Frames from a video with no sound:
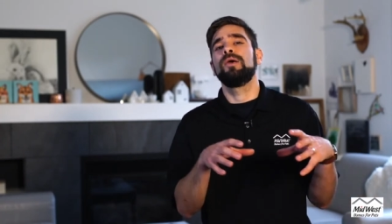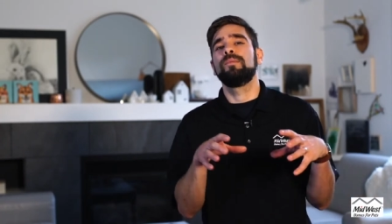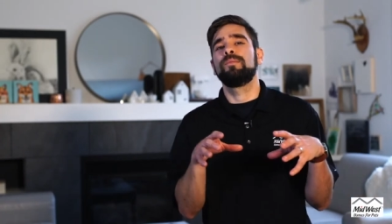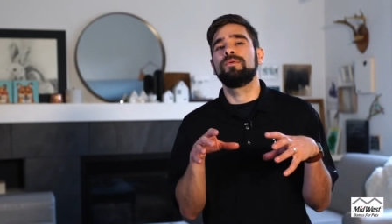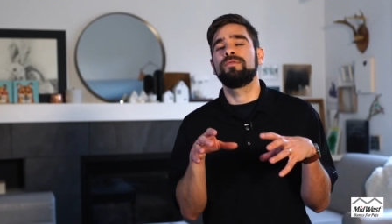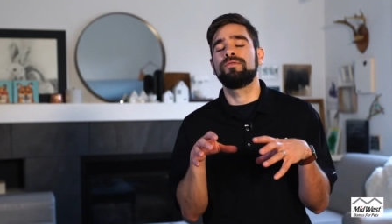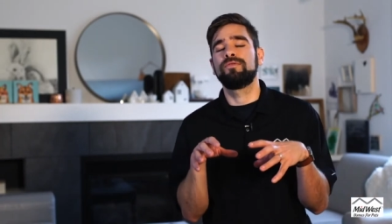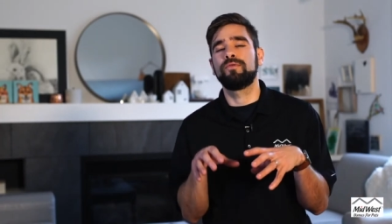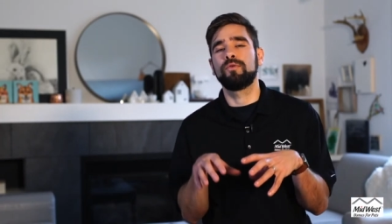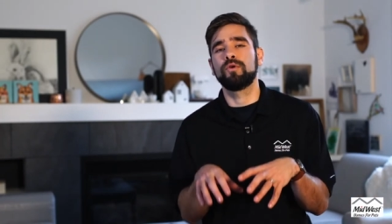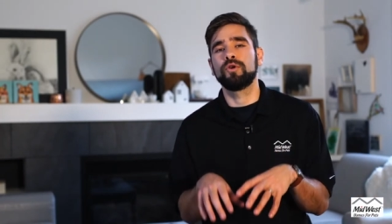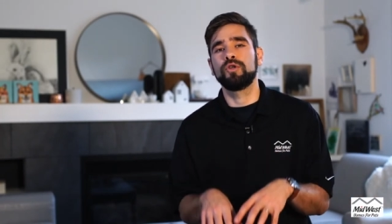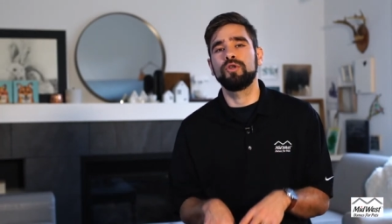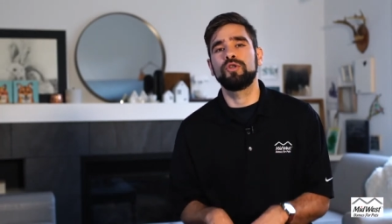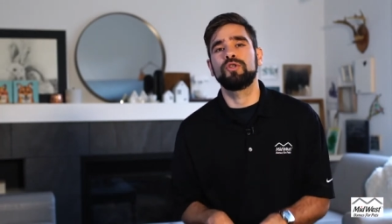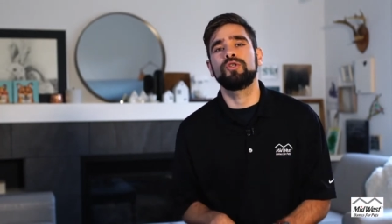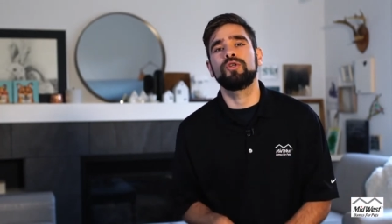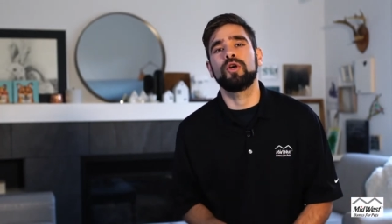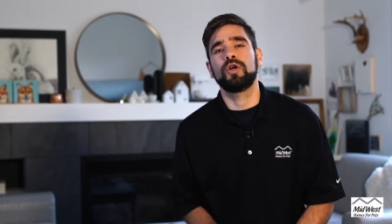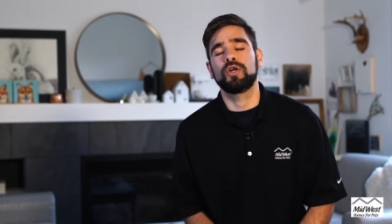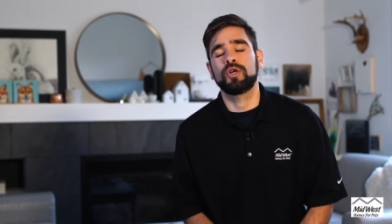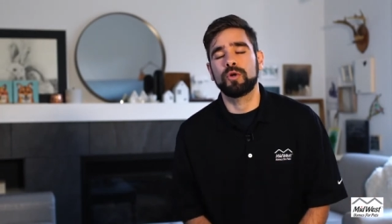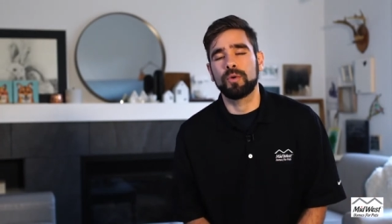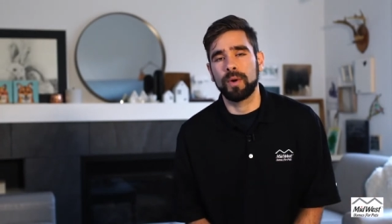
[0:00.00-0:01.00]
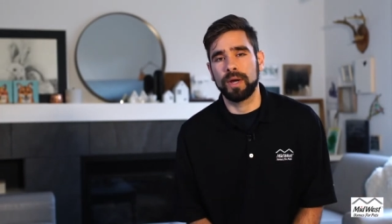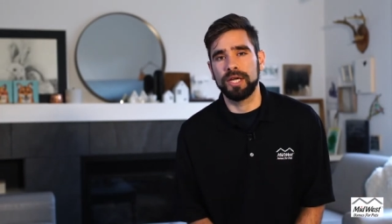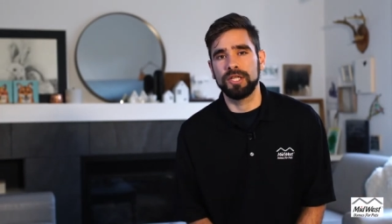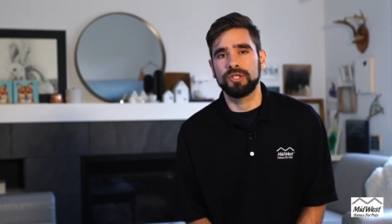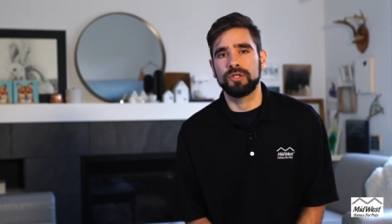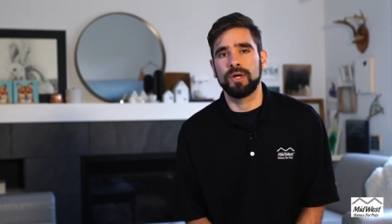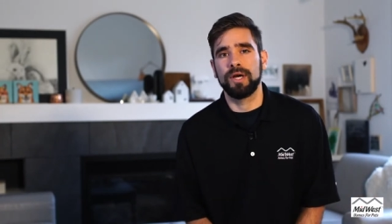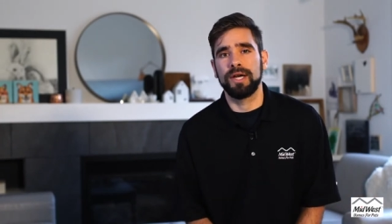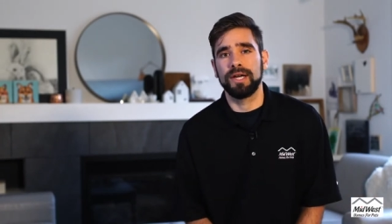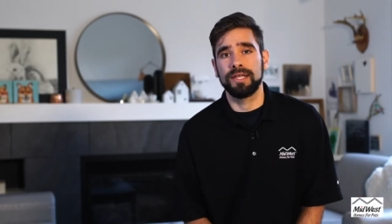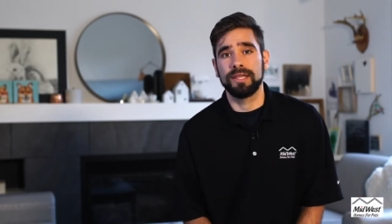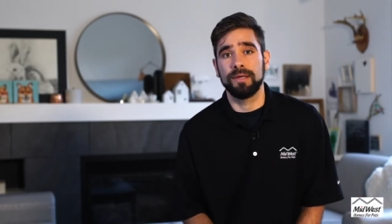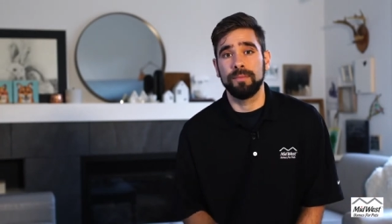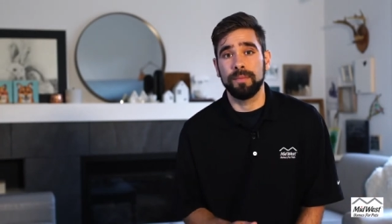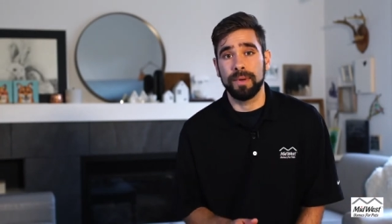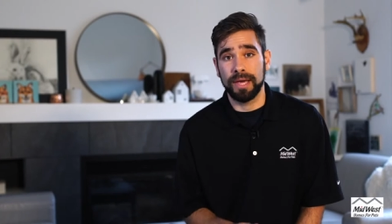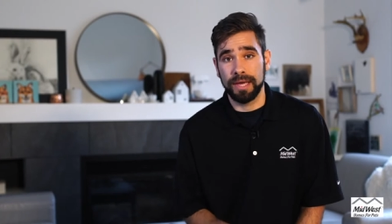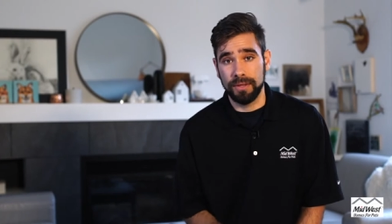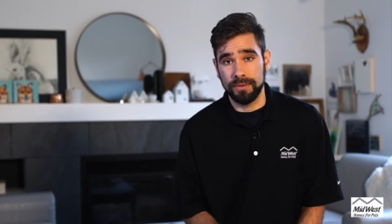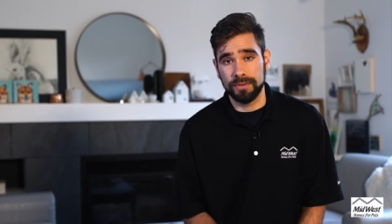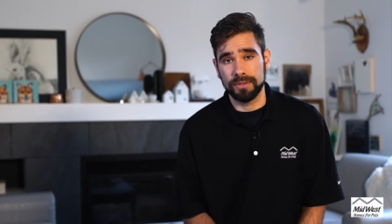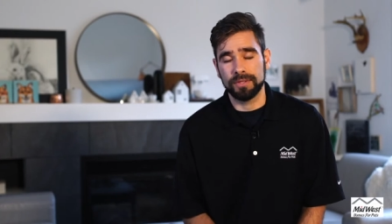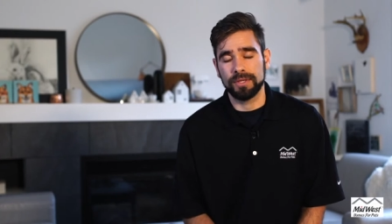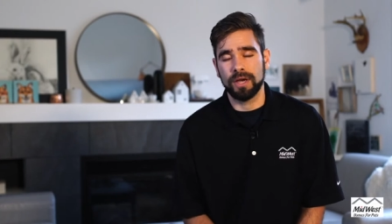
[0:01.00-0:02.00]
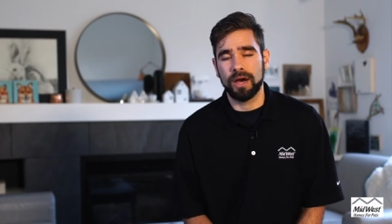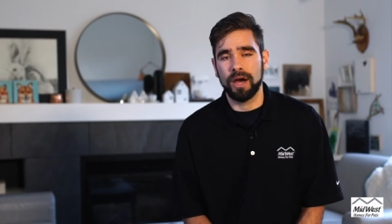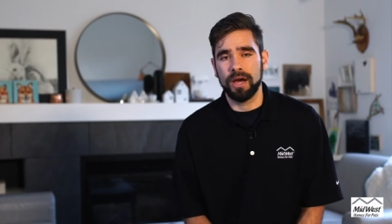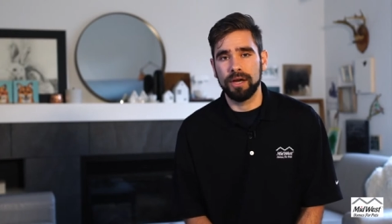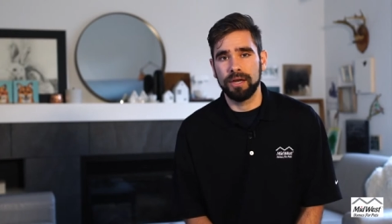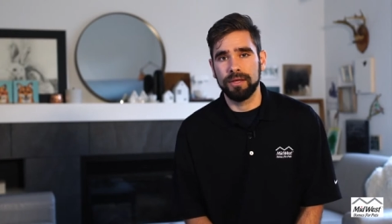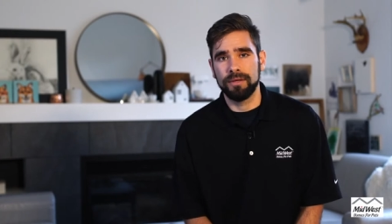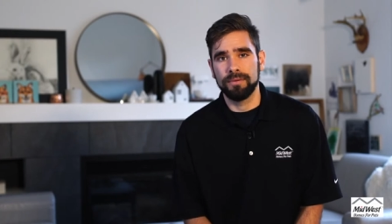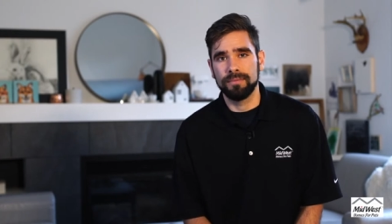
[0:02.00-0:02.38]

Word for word: before you start crate training them inside